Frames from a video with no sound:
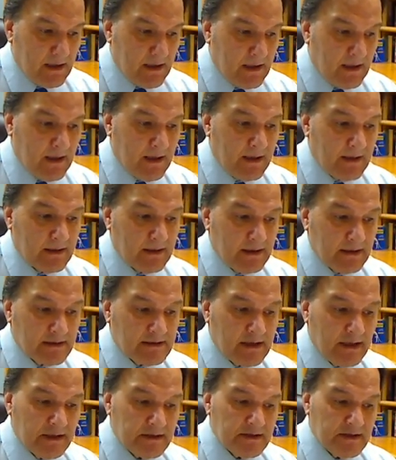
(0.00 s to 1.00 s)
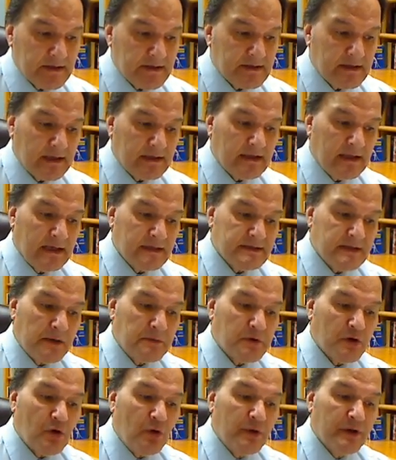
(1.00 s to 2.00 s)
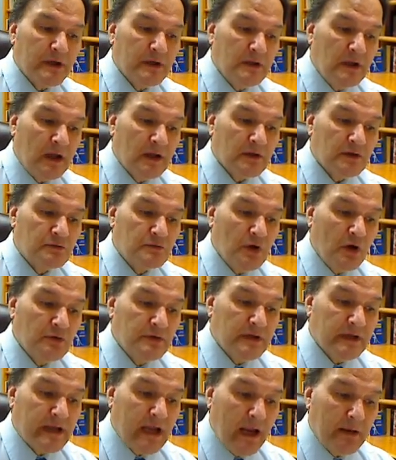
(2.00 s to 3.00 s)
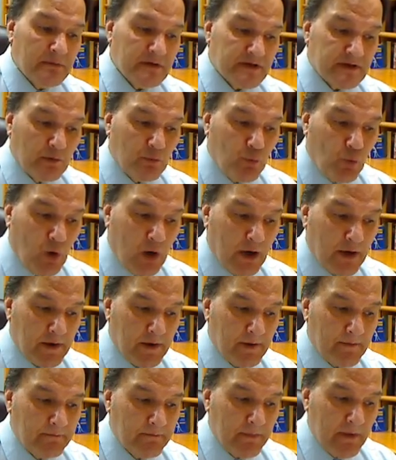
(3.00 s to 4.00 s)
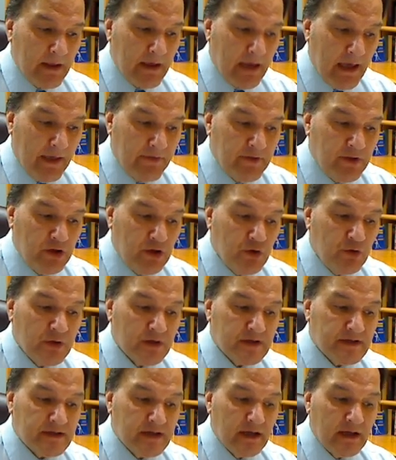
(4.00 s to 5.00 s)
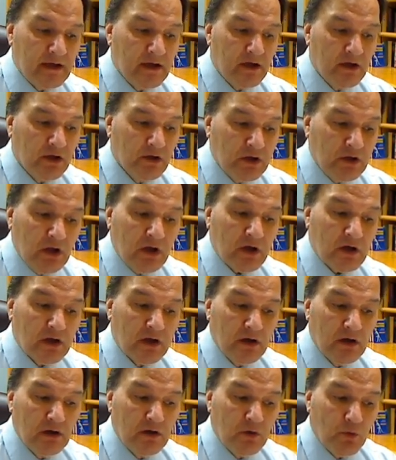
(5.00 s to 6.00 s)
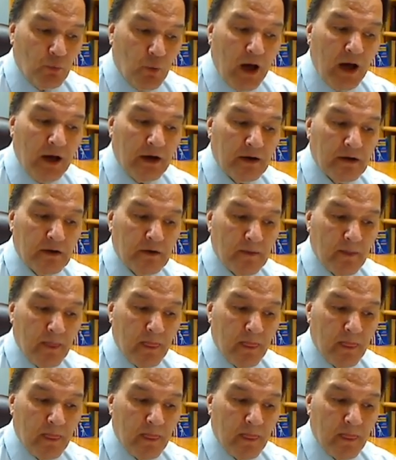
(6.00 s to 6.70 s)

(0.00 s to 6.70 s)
it tells us that as they were going along the road, they came to some water, and the eunuch said, "Look, water!